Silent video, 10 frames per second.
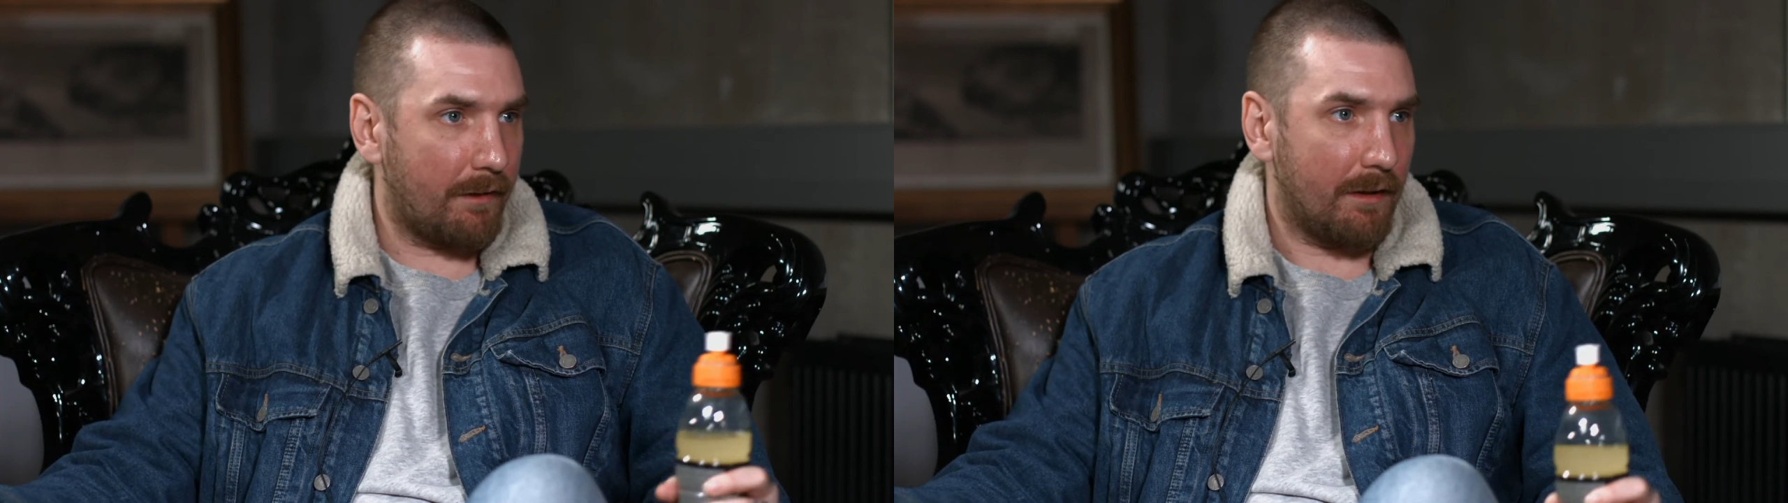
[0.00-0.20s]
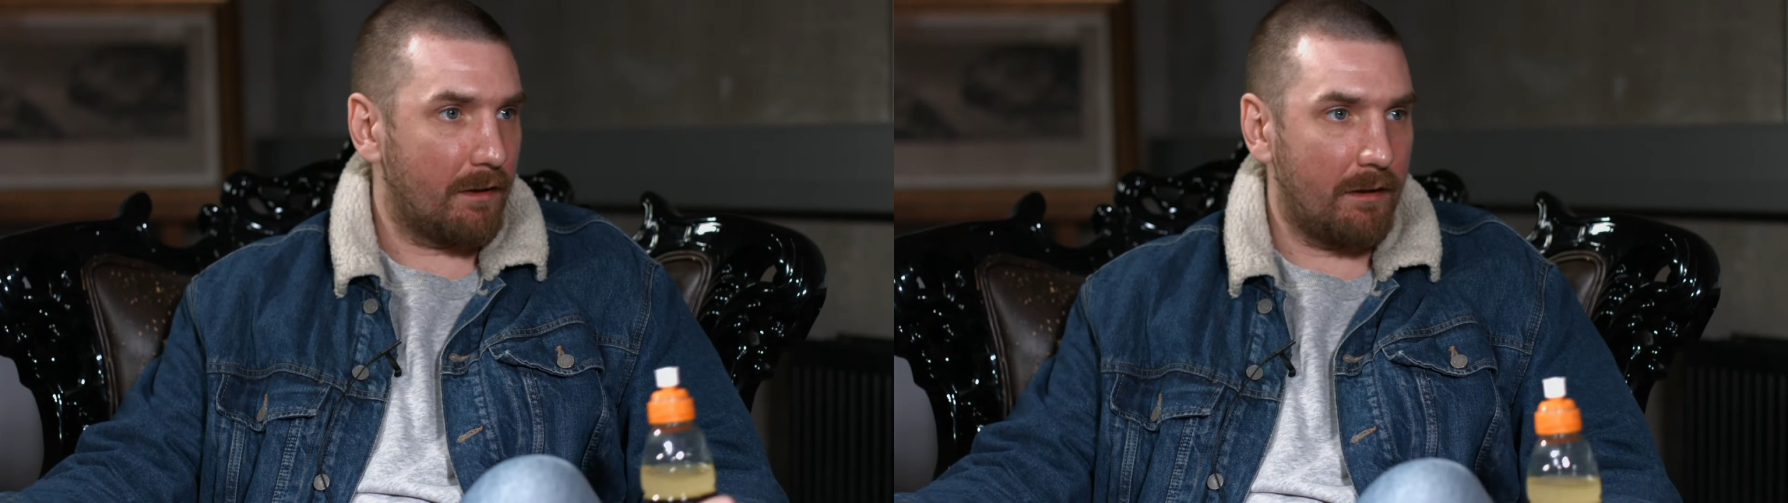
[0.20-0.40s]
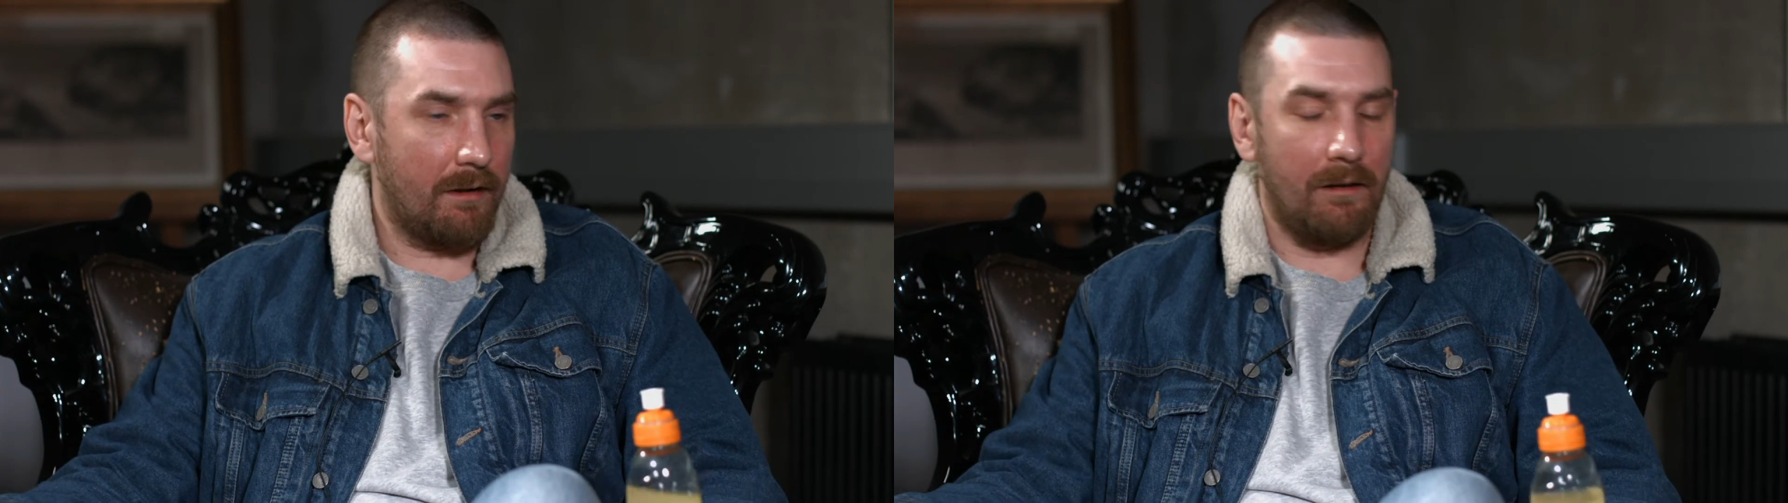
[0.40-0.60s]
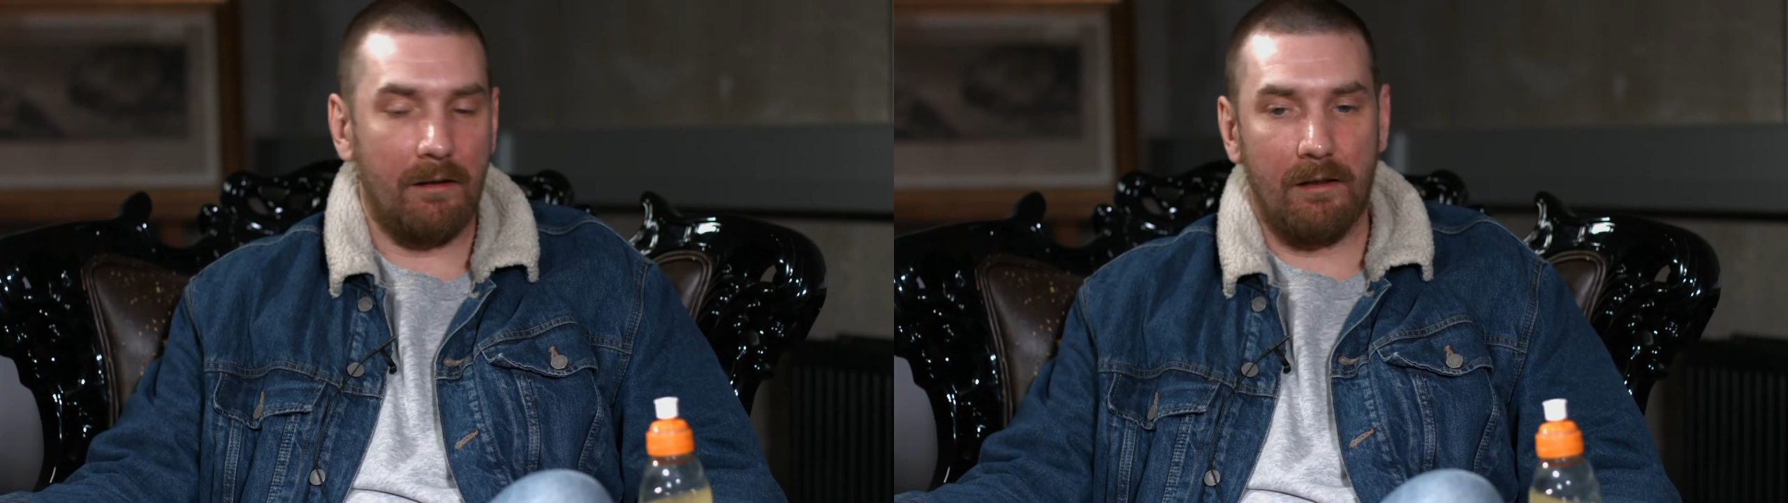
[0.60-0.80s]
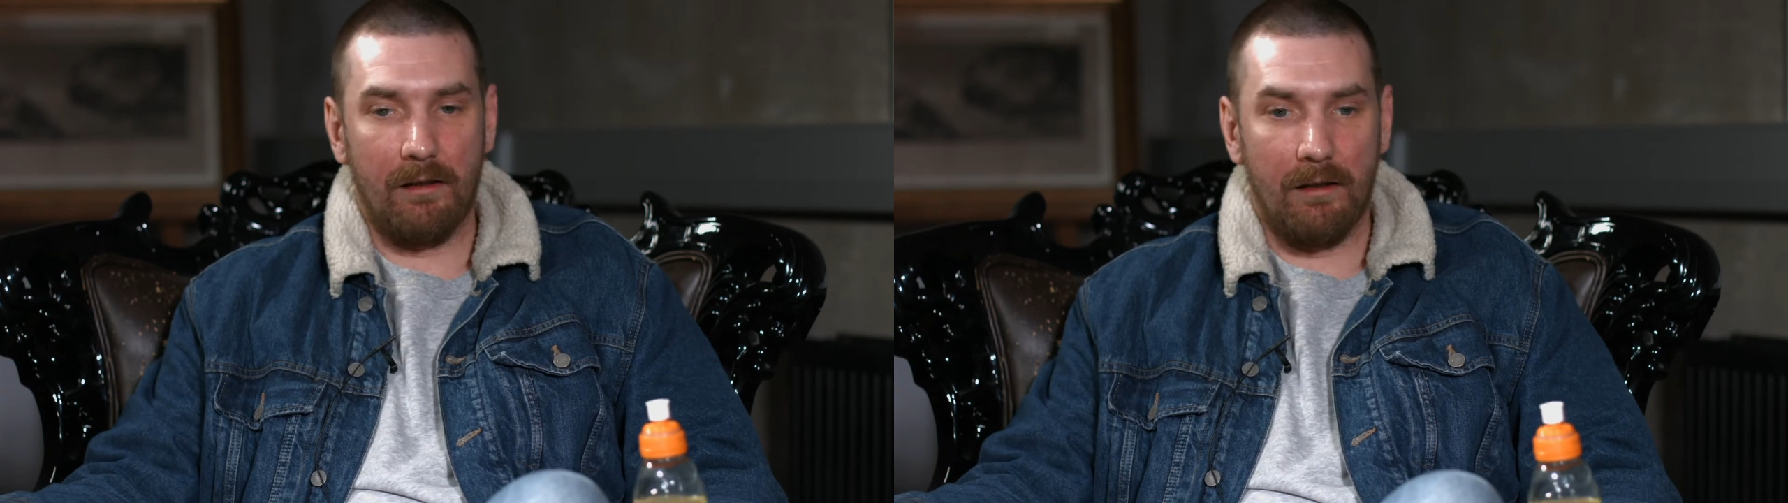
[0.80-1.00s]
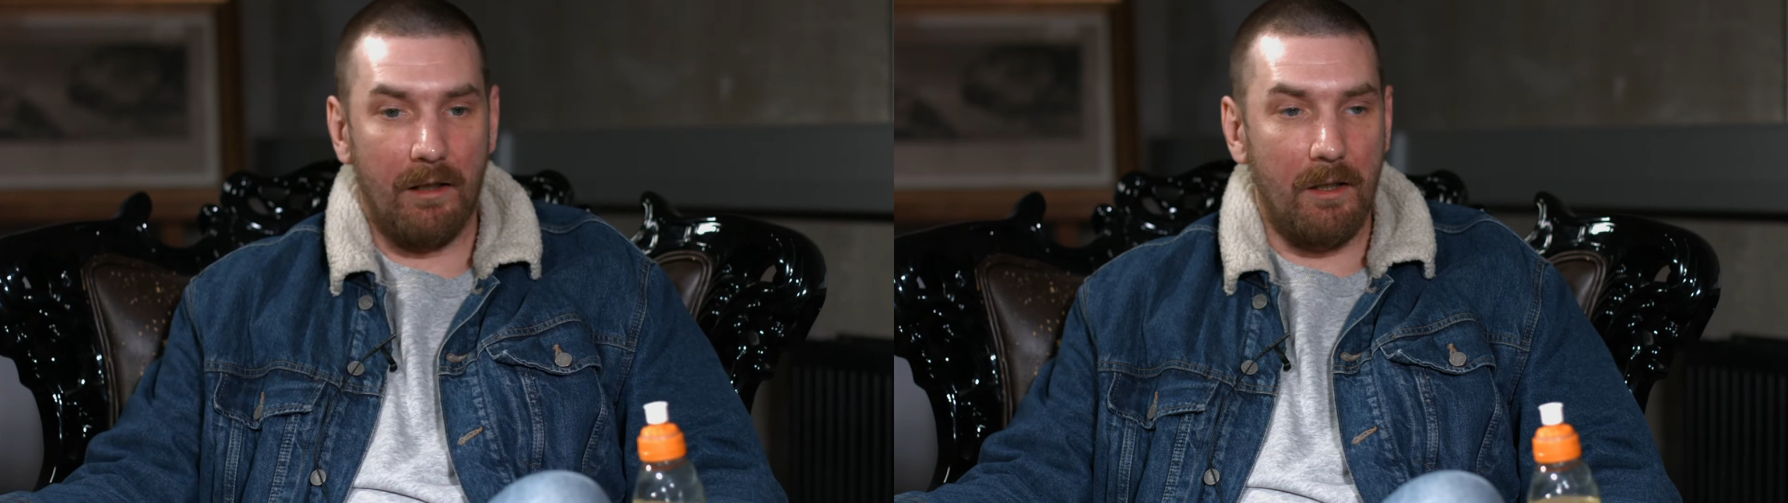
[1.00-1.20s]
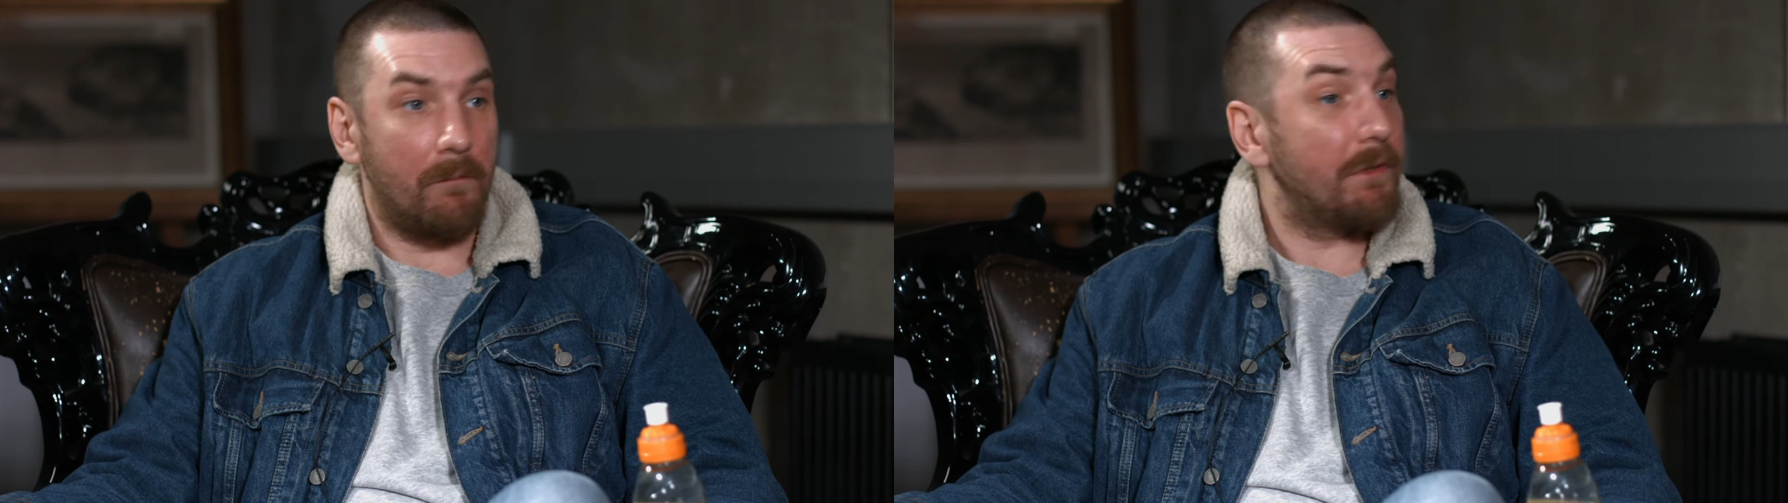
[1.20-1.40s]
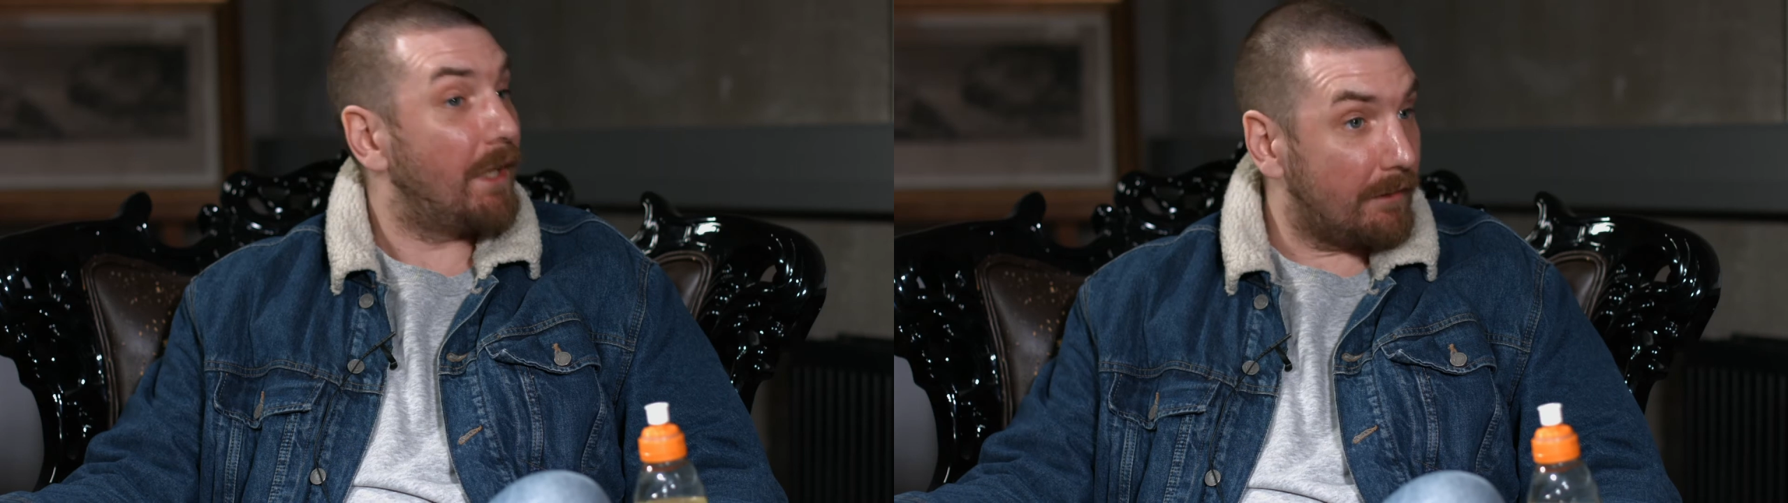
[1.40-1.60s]
think.
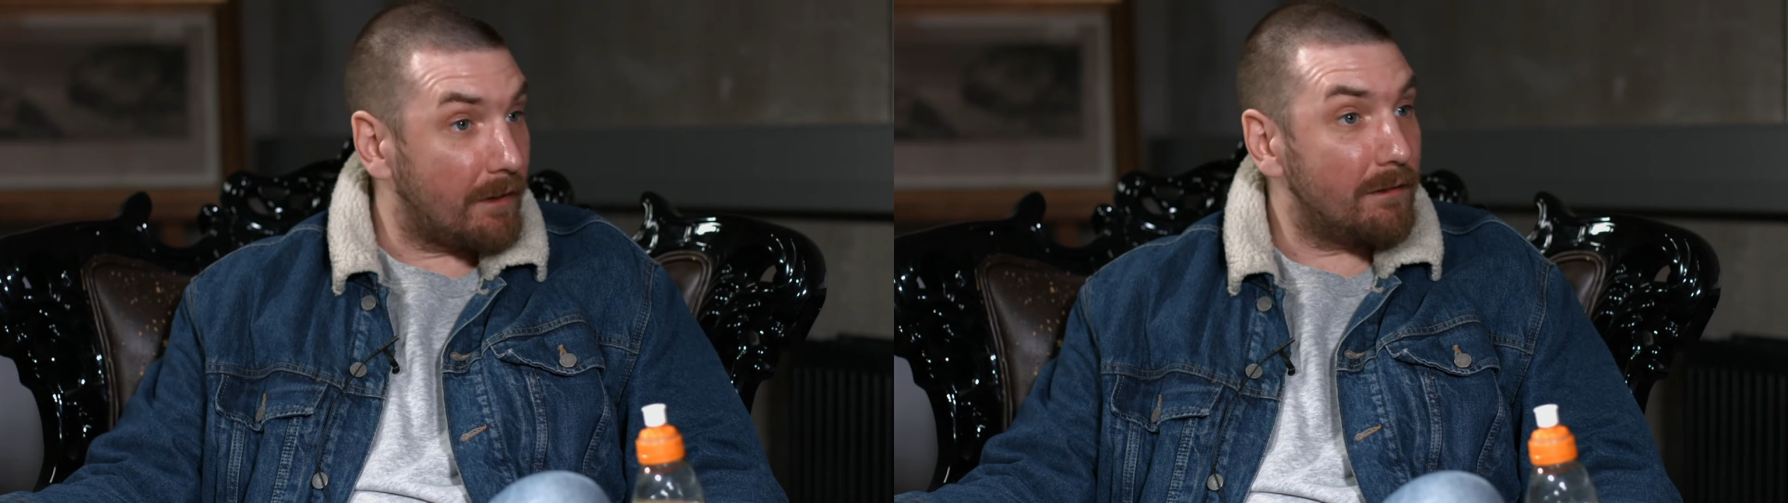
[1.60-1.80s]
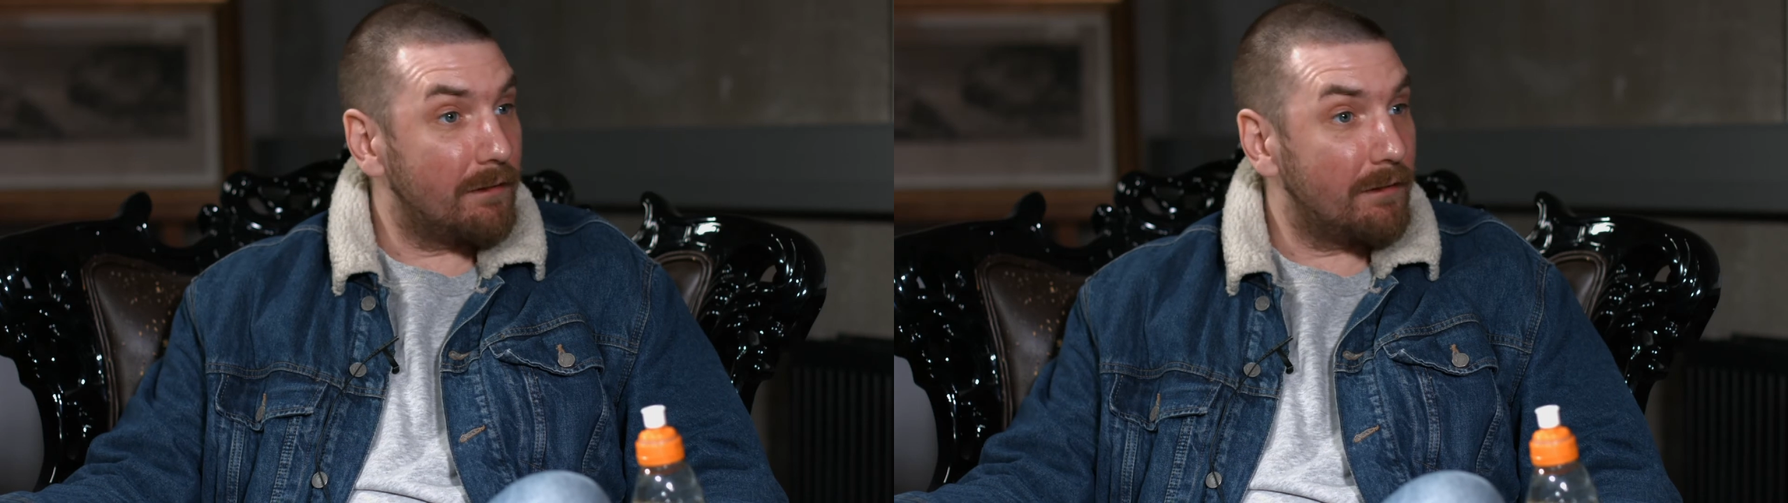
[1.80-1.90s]
But they did.